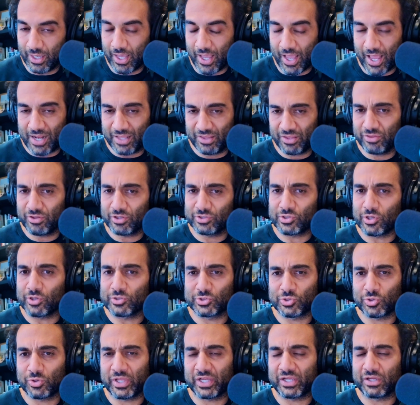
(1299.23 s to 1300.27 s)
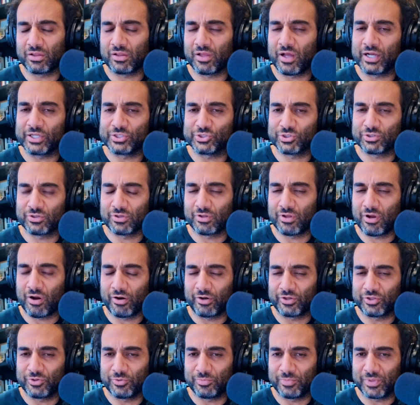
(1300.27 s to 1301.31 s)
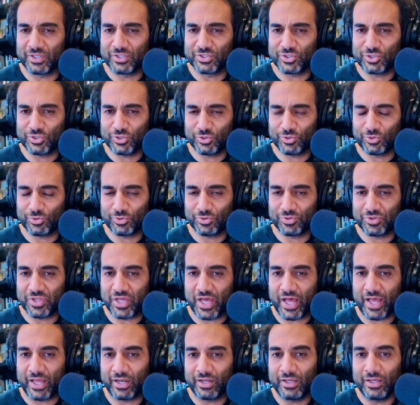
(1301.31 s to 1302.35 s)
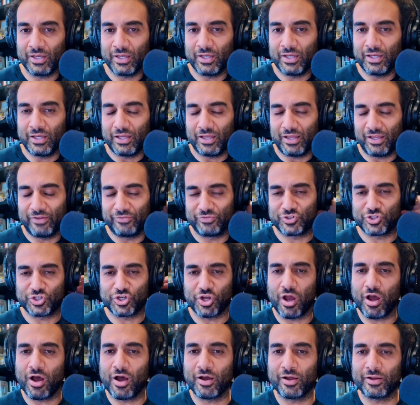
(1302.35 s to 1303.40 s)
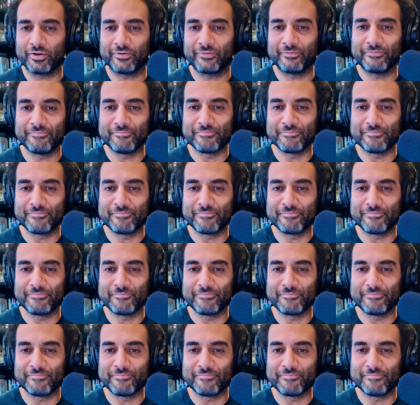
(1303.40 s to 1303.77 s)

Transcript: And I think there's also like a logical argument too, that if Sean